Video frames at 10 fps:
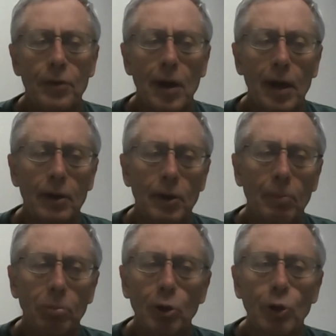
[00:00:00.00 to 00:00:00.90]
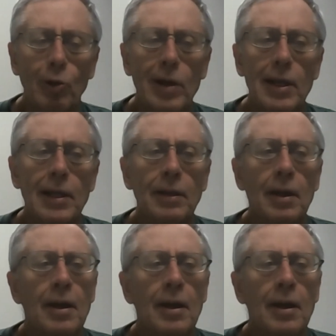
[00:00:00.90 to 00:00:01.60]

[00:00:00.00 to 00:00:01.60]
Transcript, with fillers: the the blue green